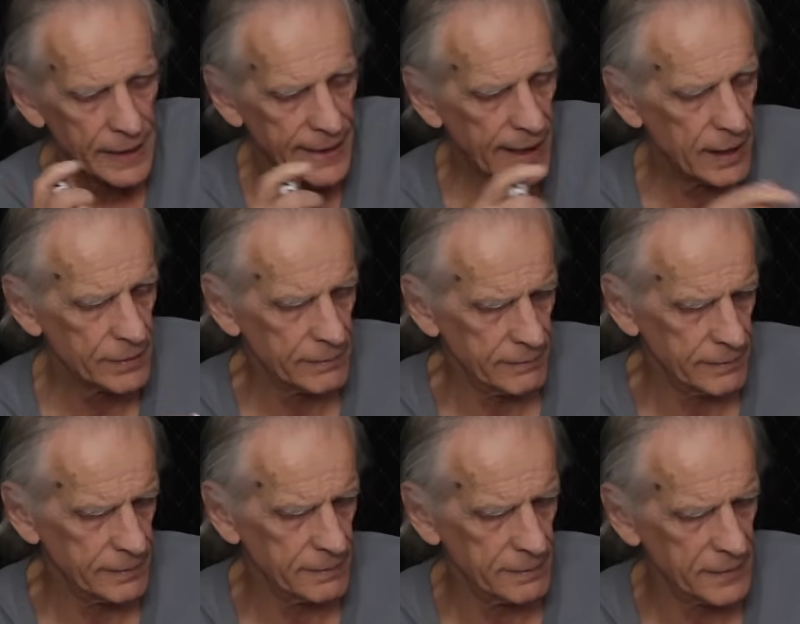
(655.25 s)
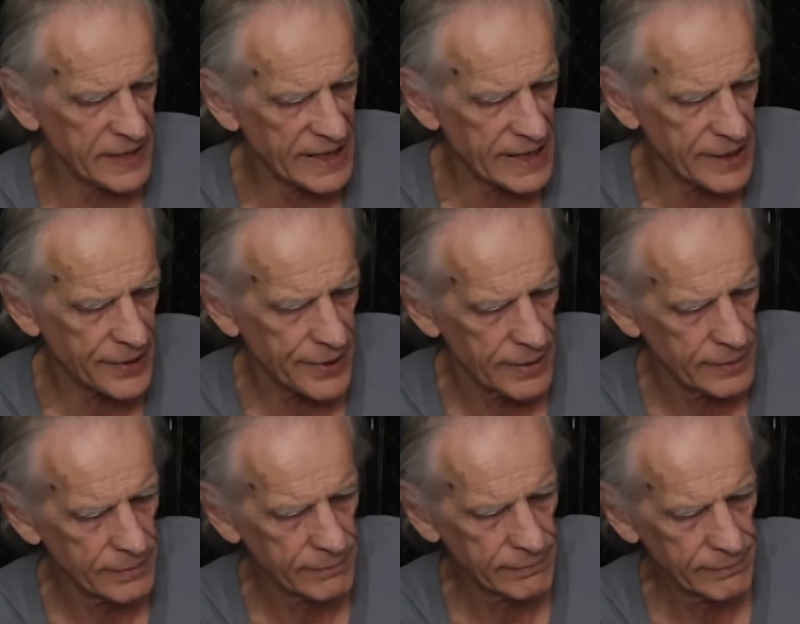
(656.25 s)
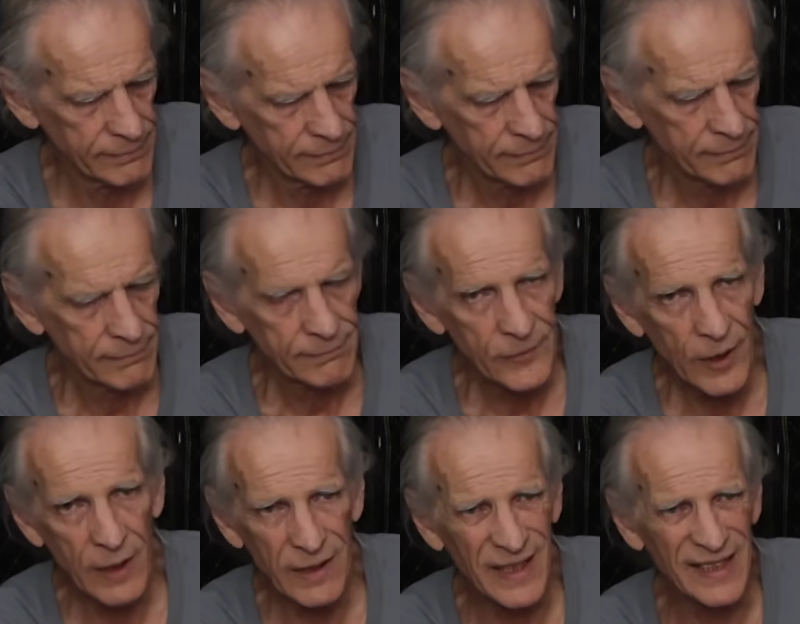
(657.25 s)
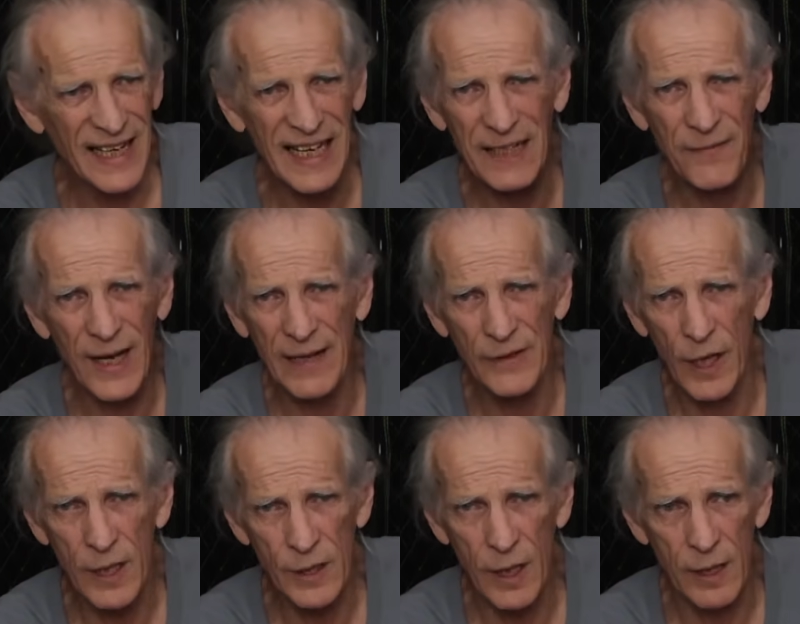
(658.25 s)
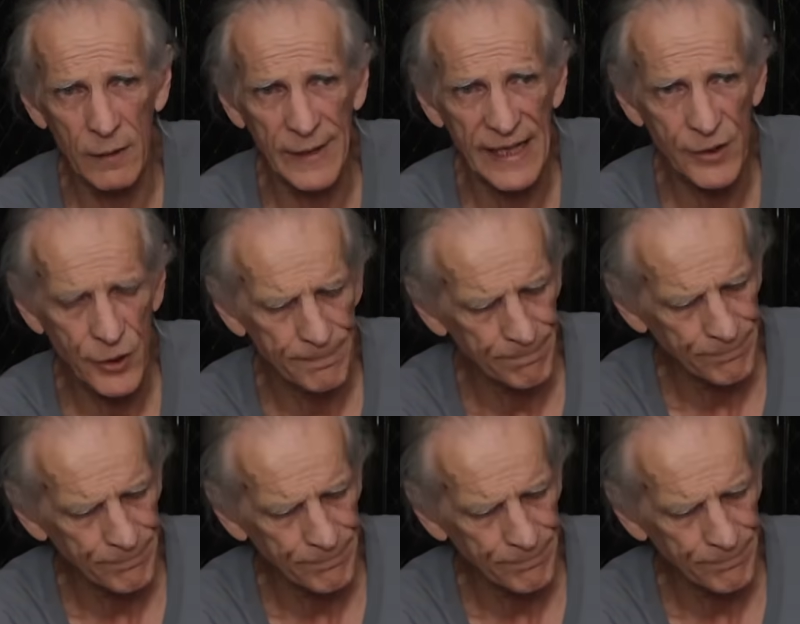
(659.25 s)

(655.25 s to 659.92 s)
Now, these are the $85 to $100 range.